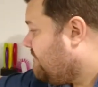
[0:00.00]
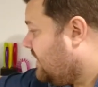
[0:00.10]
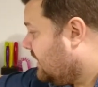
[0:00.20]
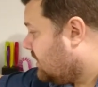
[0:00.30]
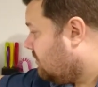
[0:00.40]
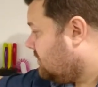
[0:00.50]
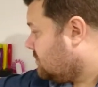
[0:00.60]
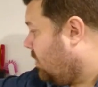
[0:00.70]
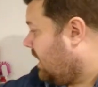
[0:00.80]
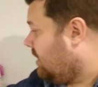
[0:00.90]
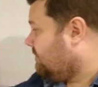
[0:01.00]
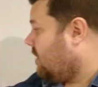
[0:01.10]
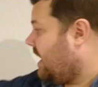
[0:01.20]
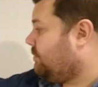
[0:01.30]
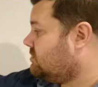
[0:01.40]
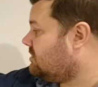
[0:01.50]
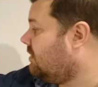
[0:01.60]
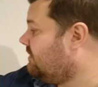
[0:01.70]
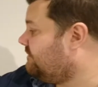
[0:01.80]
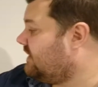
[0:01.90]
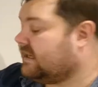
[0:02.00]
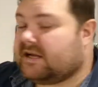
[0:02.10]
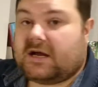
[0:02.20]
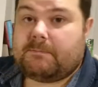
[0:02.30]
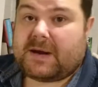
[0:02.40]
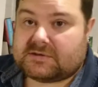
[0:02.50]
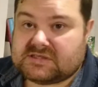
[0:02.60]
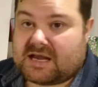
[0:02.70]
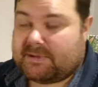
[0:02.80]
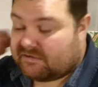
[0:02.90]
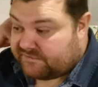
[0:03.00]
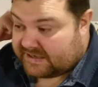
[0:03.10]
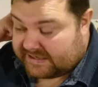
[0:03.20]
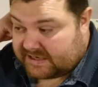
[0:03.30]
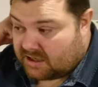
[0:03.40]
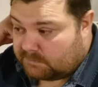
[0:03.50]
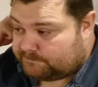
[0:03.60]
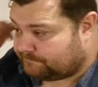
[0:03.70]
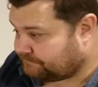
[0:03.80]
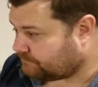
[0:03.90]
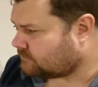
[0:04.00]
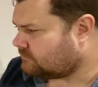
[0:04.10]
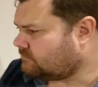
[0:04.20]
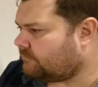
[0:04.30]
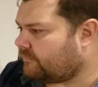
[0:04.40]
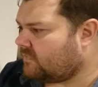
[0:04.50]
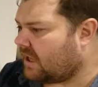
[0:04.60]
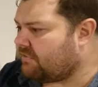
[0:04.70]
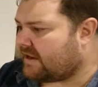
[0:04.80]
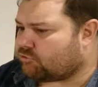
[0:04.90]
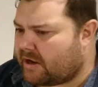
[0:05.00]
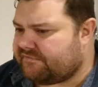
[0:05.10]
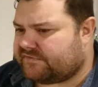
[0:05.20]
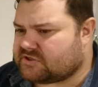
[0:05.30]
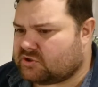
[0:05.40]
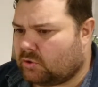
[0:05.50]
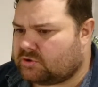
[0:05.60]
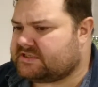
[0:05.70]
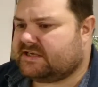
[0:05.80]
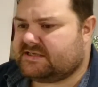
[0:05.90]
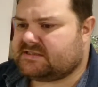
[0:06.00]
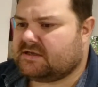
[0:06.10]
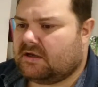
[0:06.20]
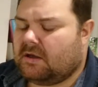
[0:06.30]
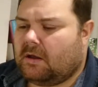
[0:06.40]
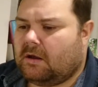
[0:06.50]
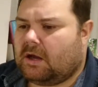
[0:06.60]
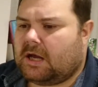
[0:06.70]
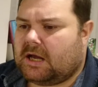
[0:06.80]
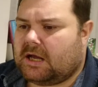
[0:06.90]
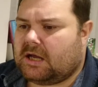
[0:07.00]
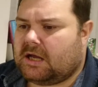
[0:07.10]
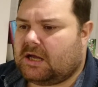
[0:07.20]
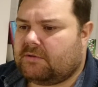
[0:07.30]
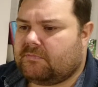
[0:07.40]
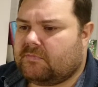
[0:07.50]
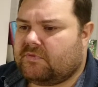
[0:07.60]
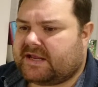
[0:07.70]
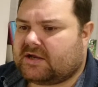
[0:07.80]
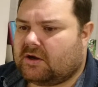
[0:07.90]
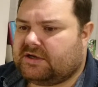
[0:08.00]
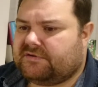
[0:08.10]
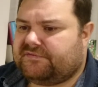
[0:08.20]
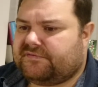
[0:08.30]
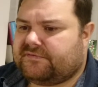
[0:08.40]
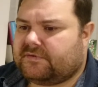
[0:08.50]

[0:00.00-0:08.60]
Vinegar as well. I've got apple cider vinegar, balsamic vinegar. They're great for sauces. They kind of